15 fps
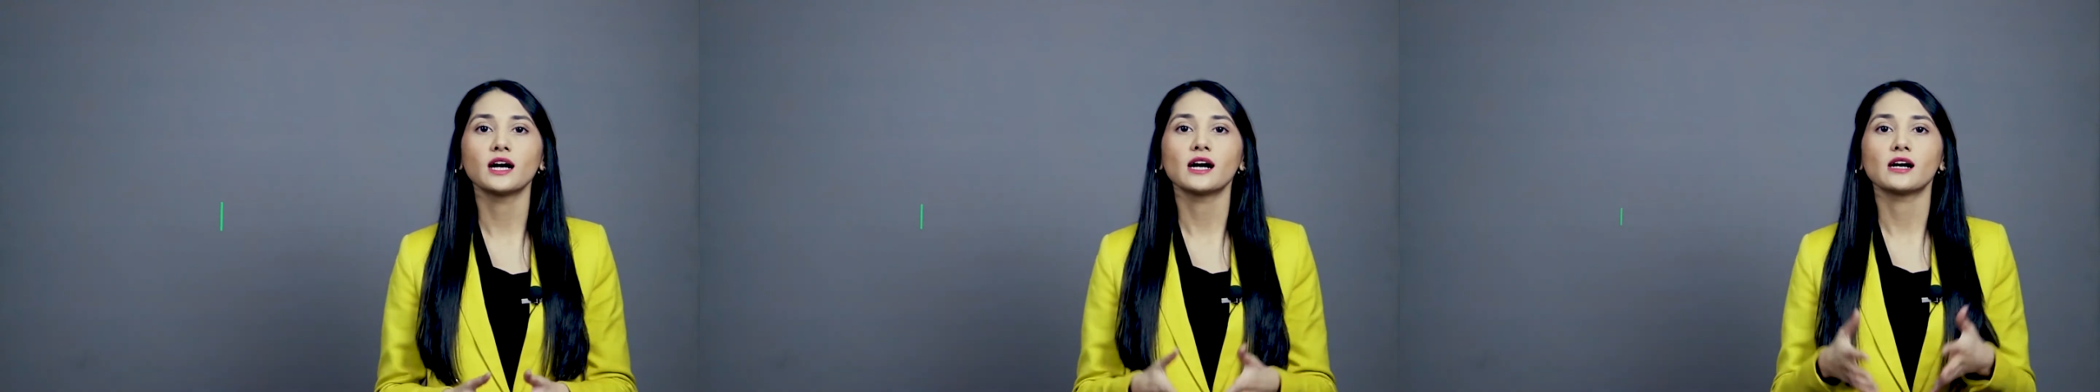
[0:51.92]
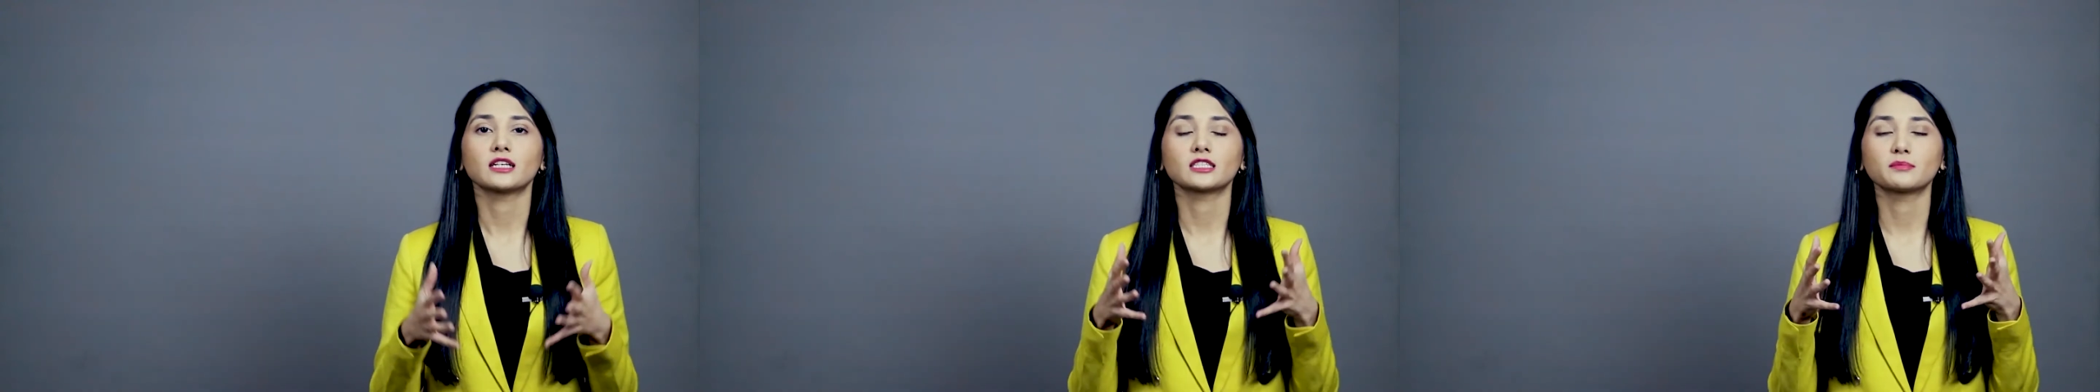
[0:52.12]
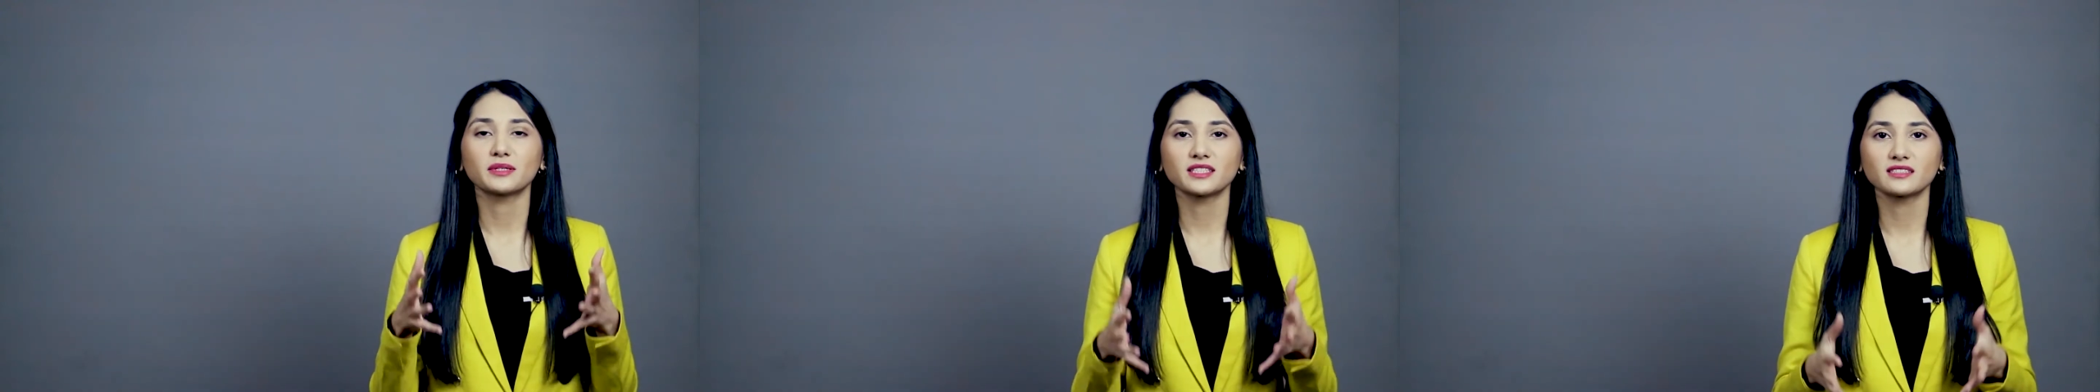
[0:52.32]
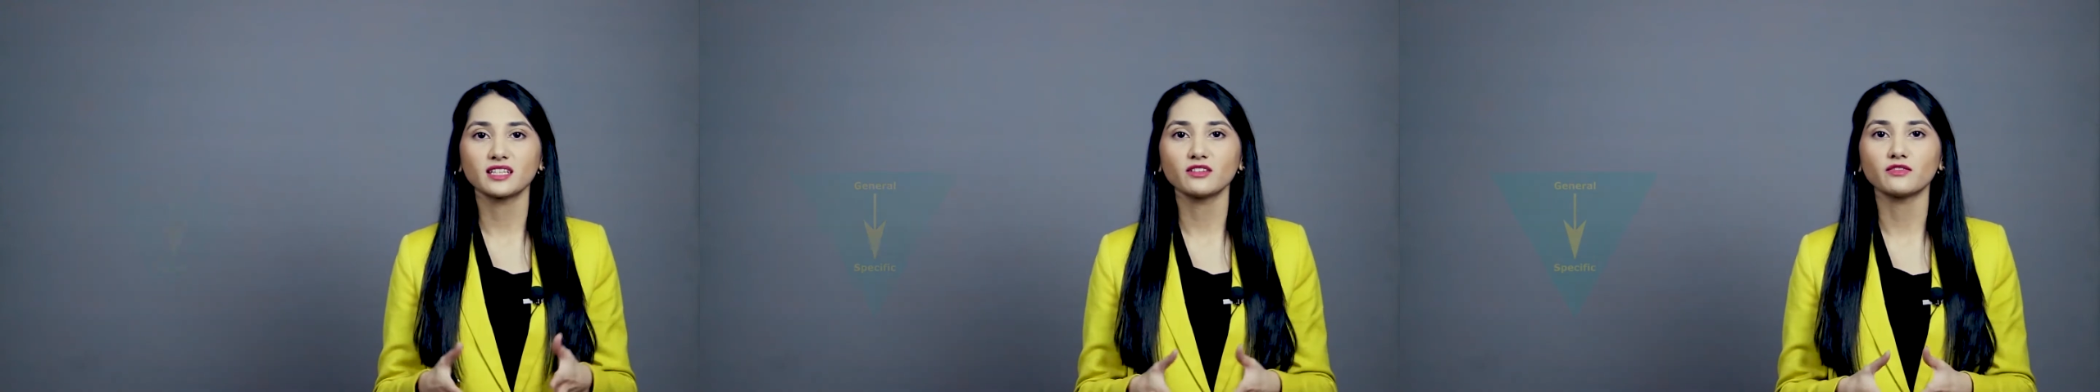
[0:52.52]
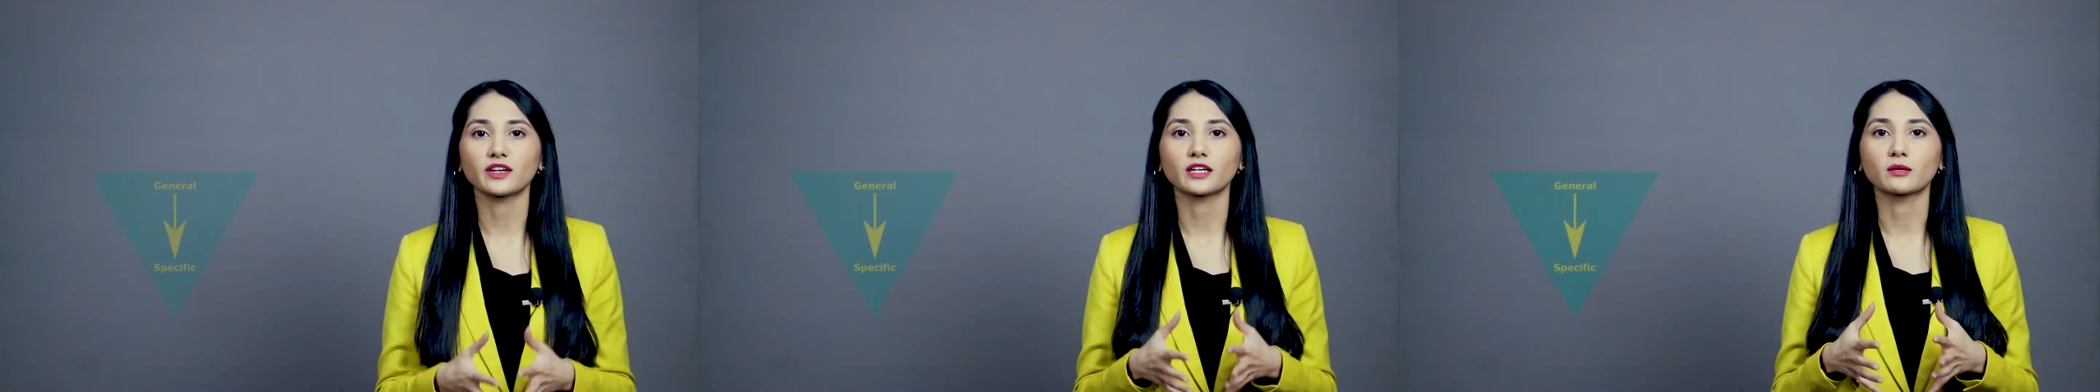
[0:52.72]

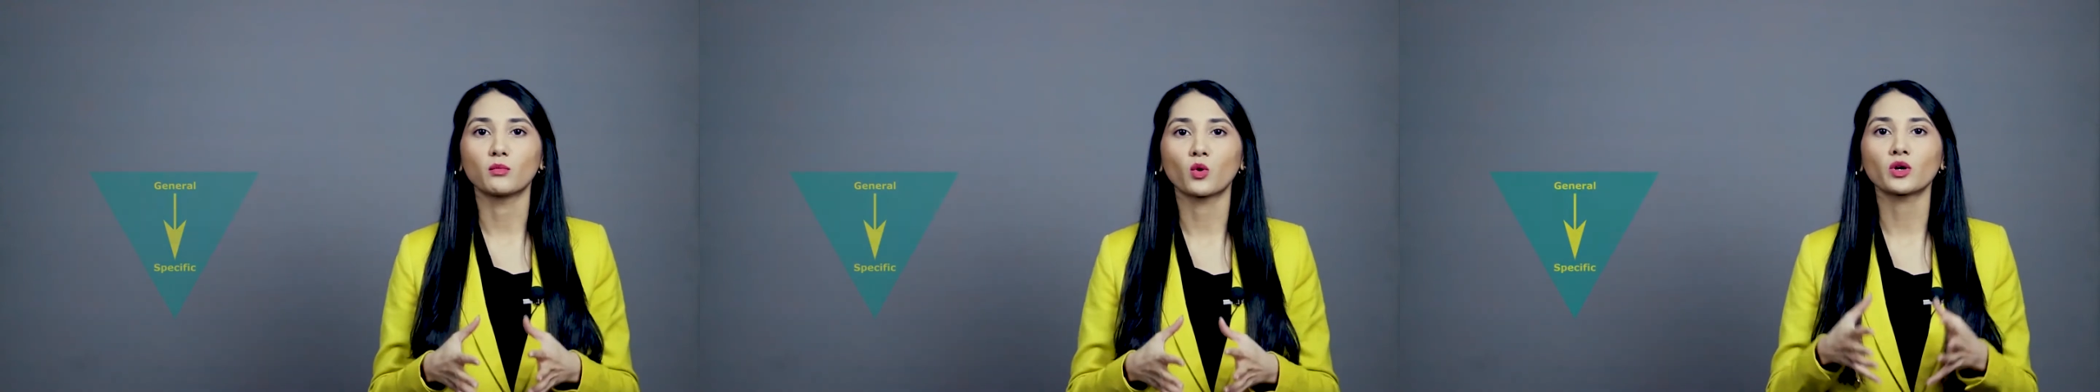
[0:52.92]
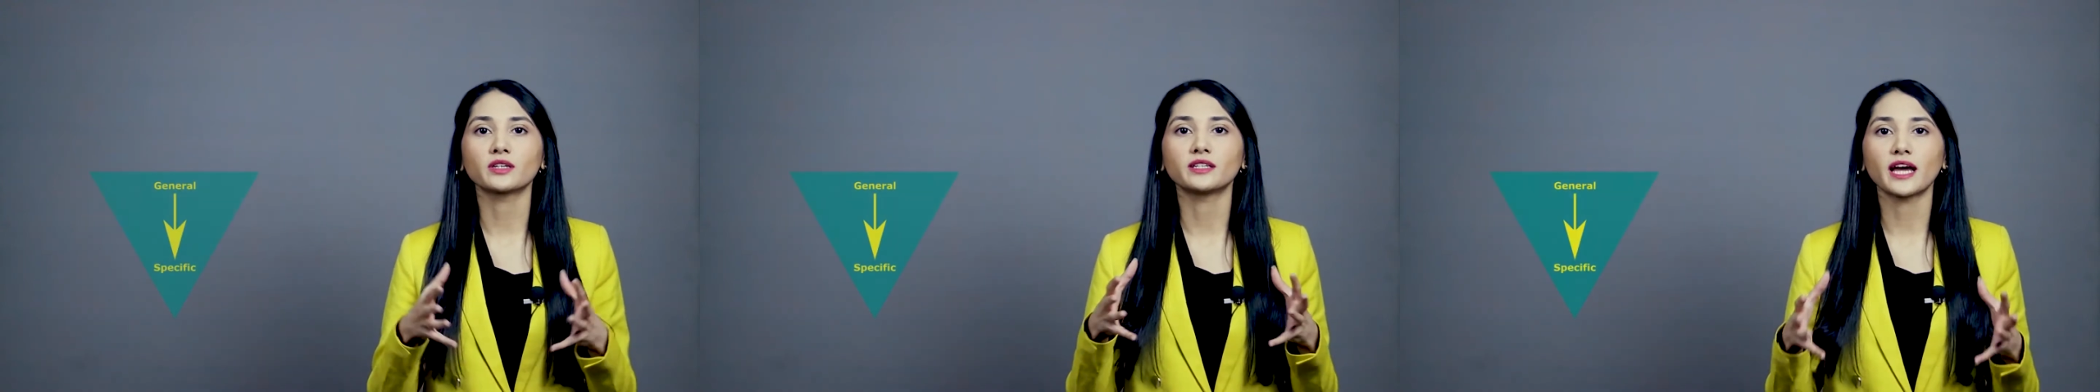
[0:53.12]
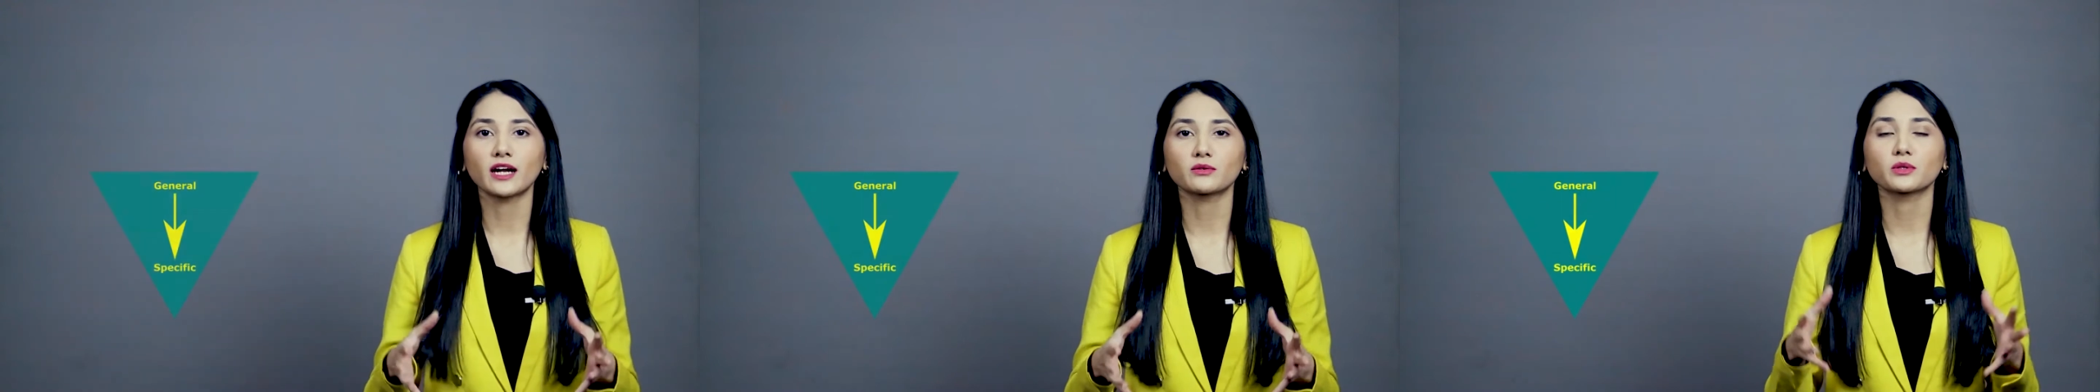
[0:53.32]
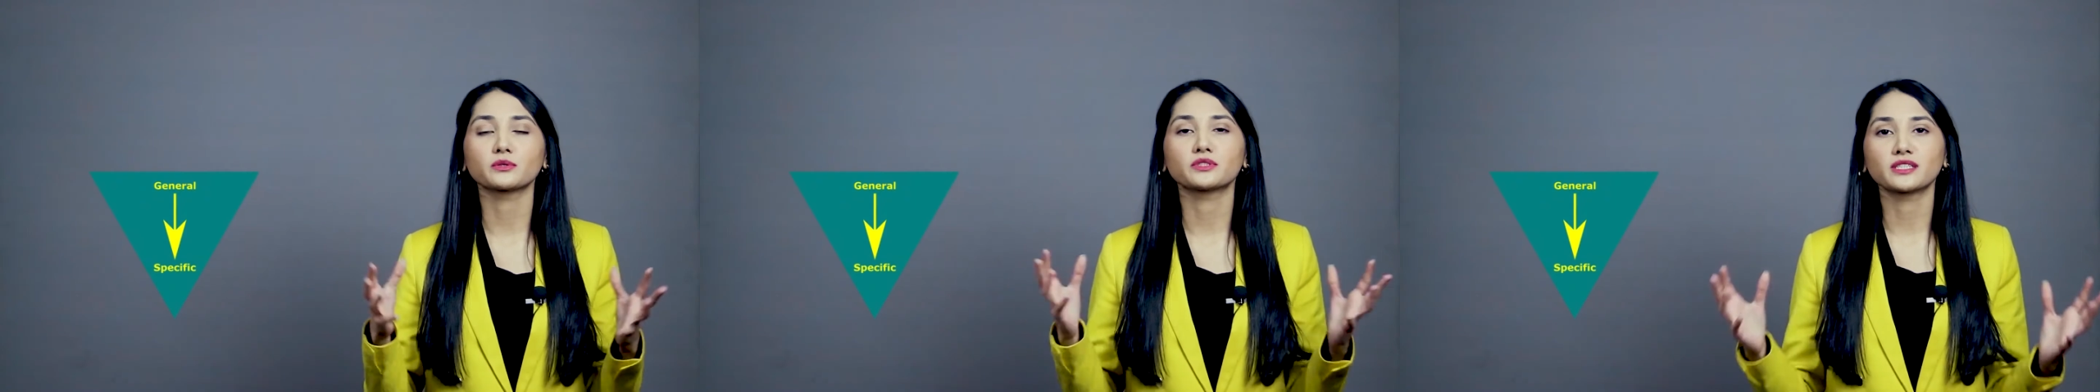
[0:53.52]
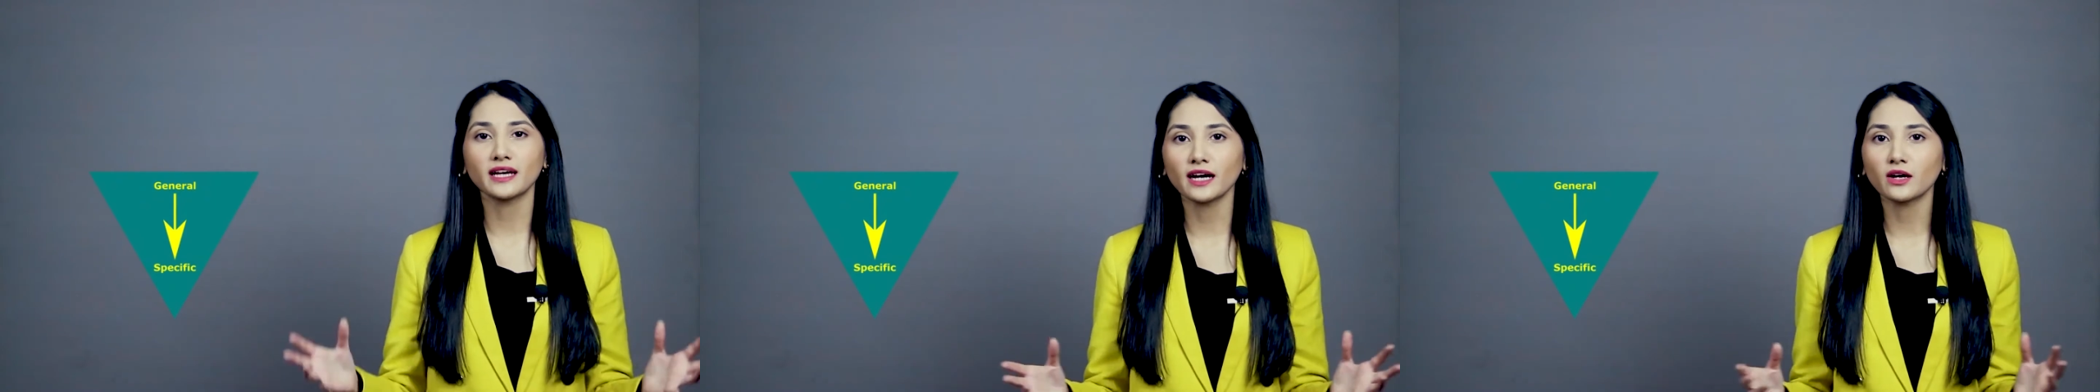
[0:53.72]
specific, more narrowed
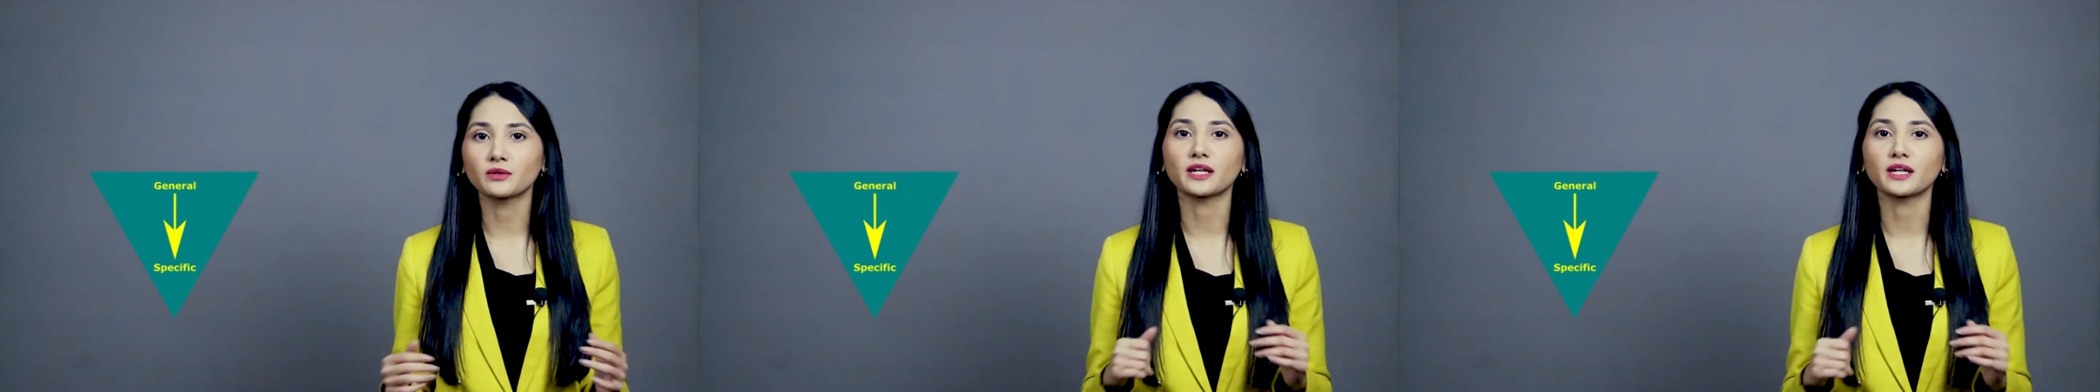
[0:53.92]
down